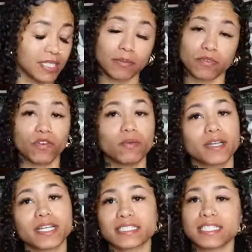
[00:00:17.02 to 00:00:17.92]
saying, before
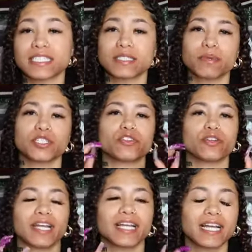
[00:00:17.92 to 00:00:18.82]
we get into this, make sure you
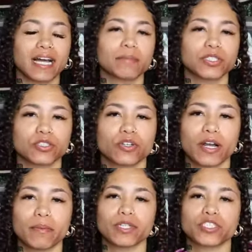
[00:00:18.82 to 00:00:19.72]
like, comment,
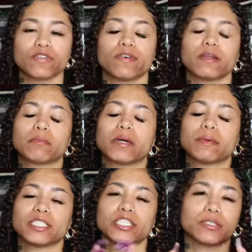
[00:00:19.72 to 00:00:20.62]
subscribe, make sure you follow me on
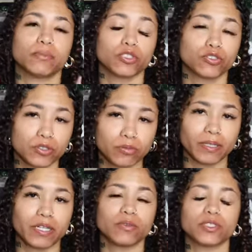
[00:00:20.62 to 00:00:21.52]
my GDB description
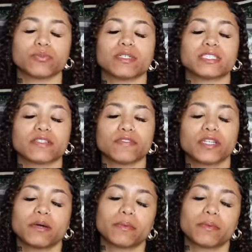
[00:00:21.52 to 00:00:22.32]
below, as well as in the video.